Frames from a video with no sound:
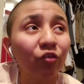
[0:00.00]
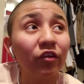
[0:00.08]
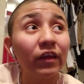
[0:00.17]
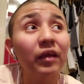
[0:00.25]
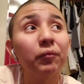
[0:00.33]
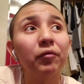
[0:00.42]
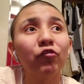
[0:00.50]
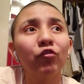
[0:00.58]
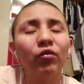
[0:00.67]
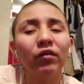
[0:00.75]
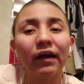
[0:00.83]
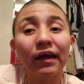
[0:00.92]
it was the day
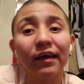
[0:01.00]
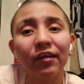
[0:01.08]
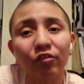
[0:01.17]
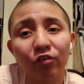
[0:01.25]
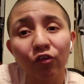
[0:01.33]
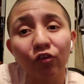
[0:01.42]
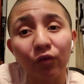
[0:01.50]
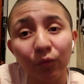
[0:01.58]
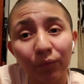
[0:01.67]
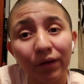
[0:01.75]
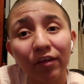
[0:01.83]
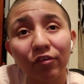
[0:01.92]
before I had
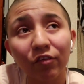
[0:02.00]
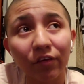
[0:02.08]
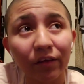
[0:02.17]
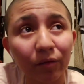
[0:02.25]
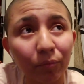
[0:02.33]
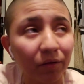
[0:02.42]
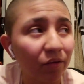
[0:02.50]
surgery when I saw him,